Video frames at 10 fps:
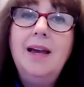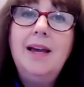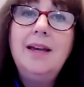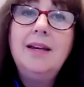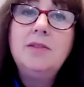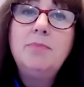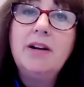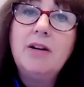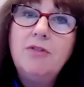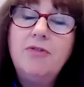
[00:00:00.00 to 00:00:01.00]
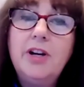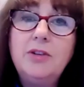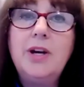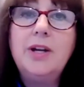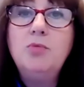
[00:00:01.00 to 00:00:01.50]
And my other friend,
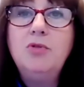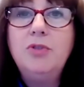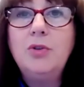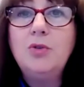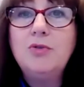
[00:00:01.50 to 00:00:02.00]
who had moved on an